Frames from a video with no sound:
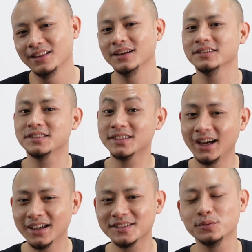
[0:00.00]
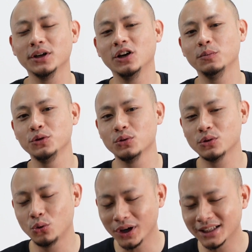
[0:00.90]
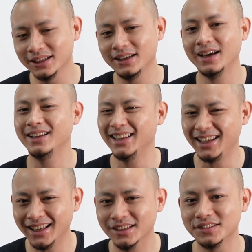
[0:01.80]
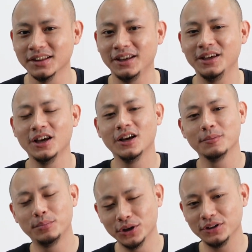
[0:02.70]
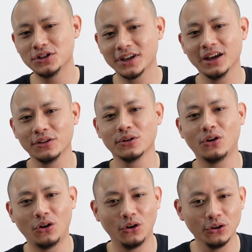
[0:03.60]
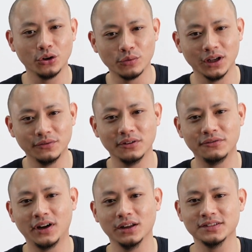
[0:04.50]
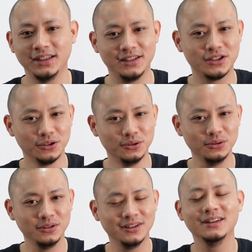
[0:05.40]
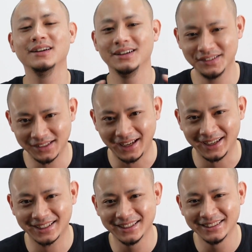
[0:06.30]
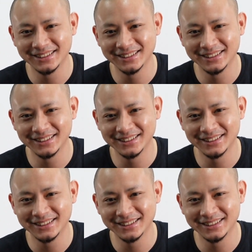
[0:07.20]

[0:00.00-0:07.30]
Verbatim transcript: then Stacks would help you quickly and easily put together all your relevant files into a stack.